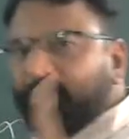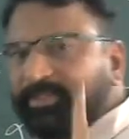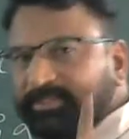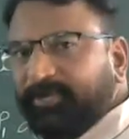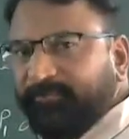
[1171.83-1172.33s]
on
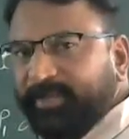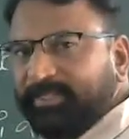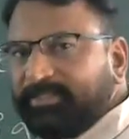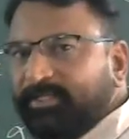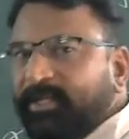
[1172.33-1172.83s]
the
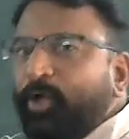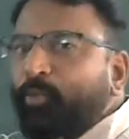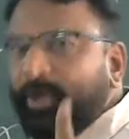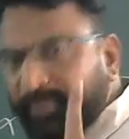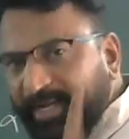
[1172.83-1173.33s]
surface
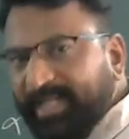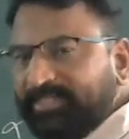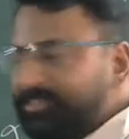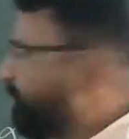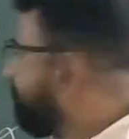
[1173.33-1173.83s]
will be
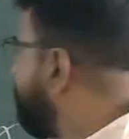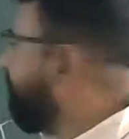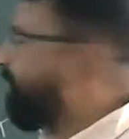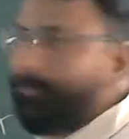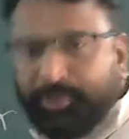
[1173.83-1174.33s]
less, so
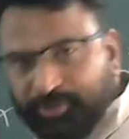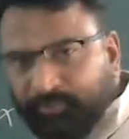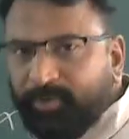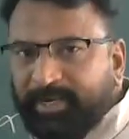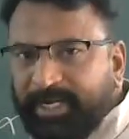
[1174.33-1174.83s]

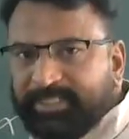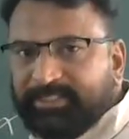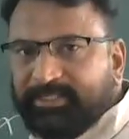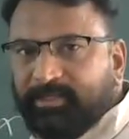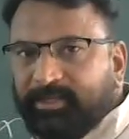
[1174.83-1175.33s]
evaporation will be
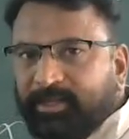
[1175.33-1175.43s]
less.